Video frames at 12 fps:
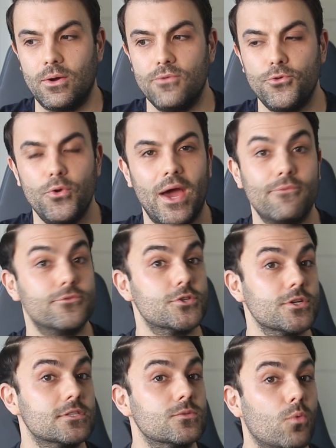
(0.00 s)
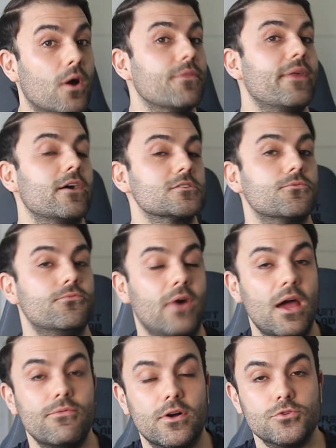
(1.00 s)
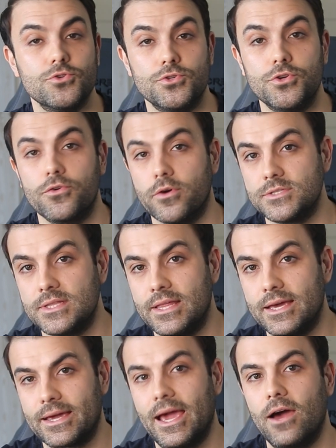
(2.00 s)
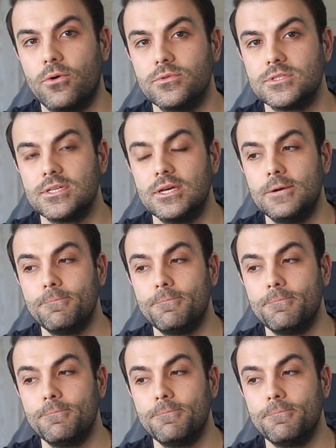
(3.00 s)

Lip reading: if you have just 1,500 euros in the account,